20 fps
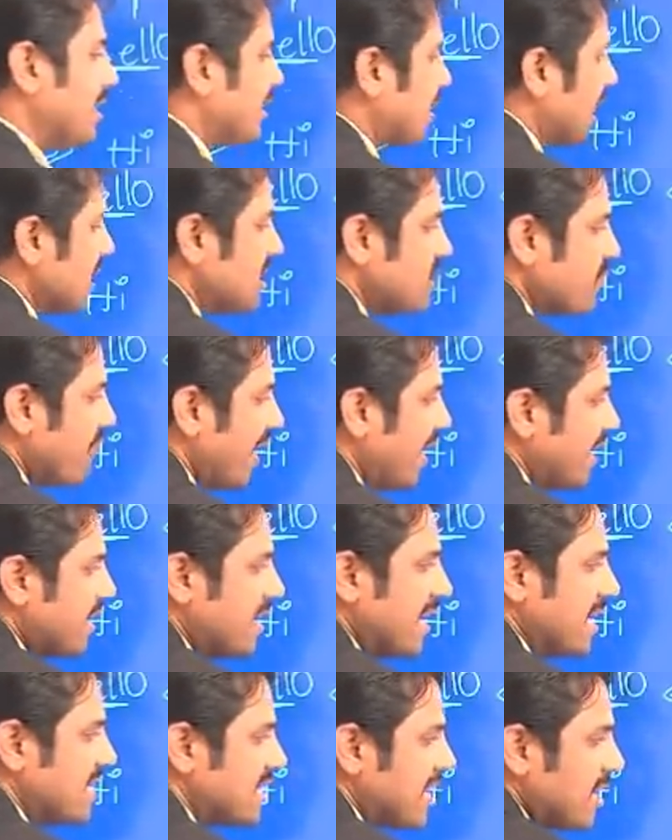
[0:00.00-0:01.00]
That's why it
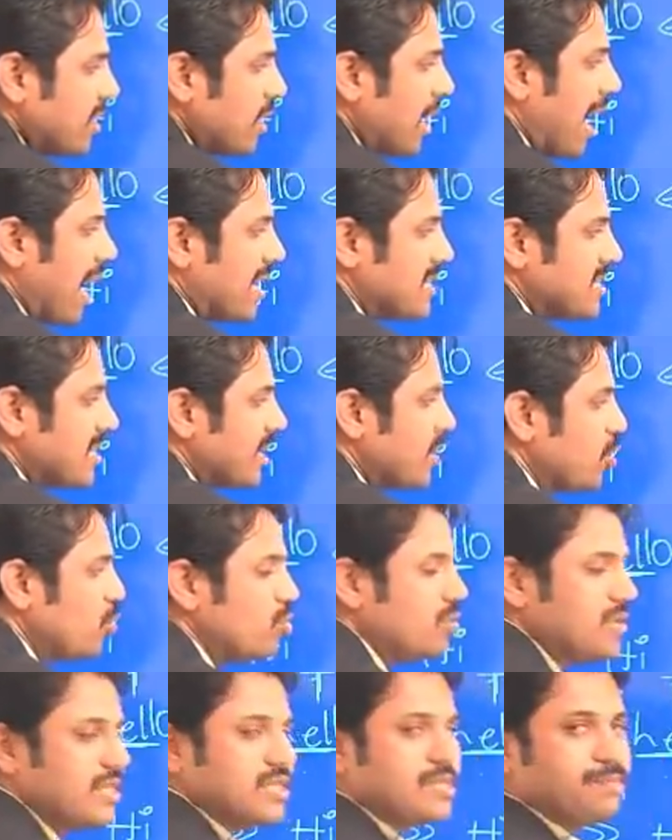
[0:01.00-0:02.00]
doesn't
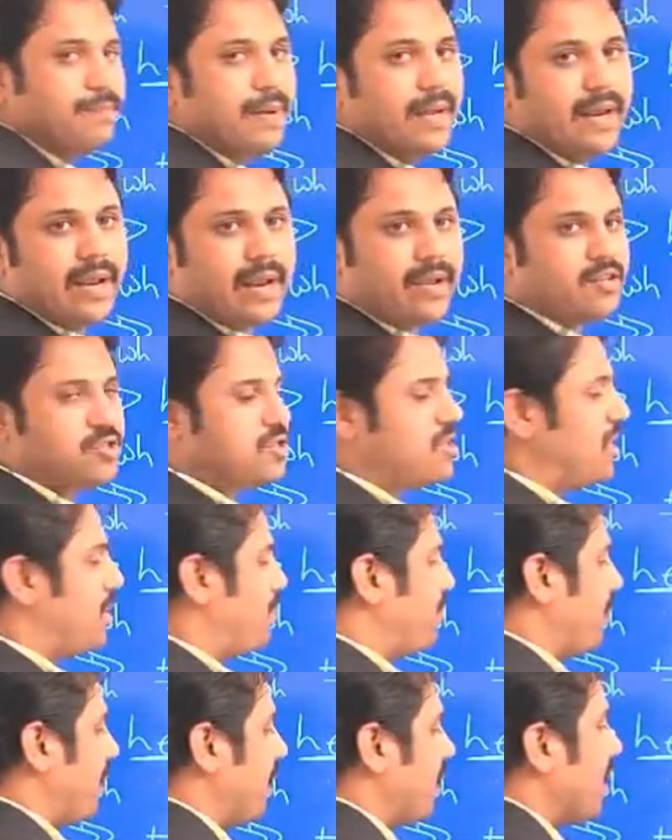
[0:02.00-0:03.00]
execute this break
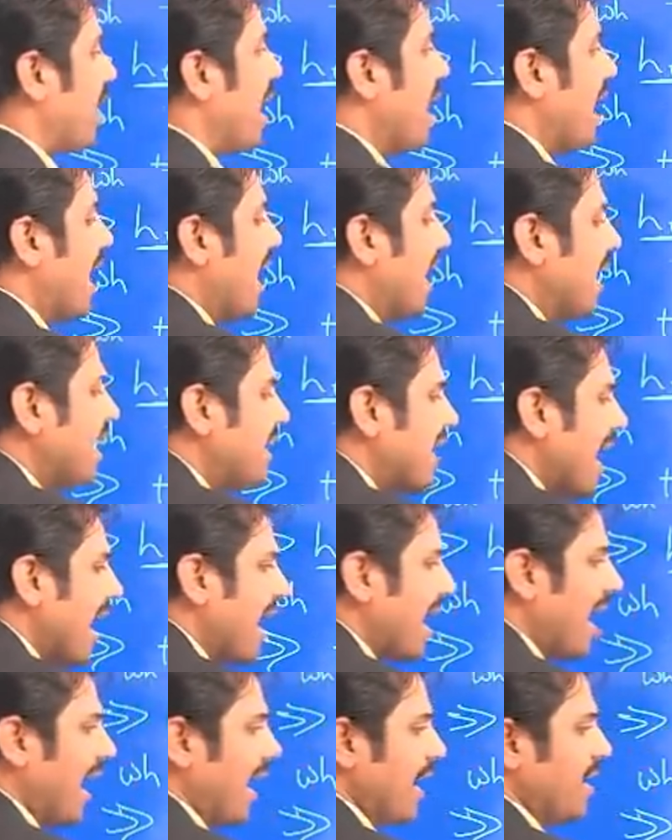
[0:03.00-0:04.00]
statement. It
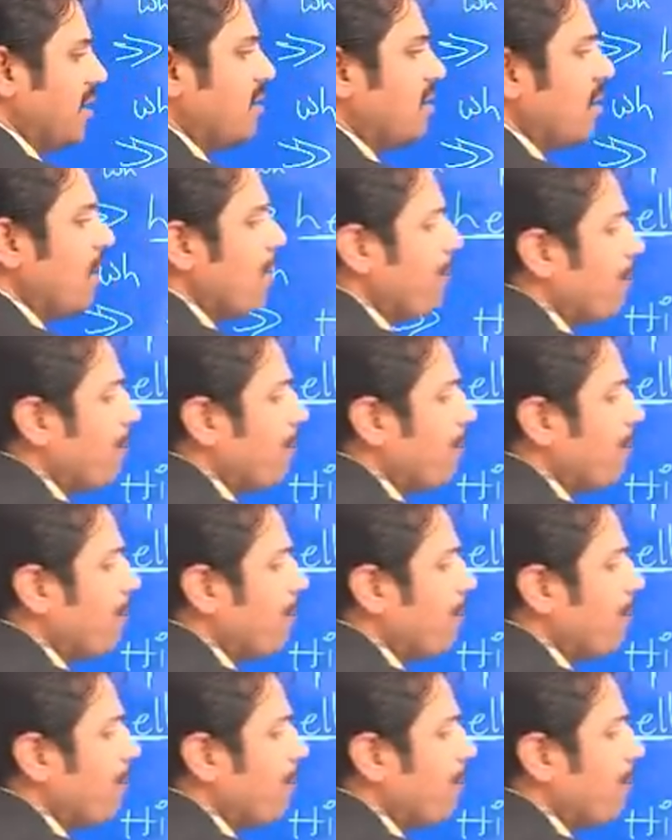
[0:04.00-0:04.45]
again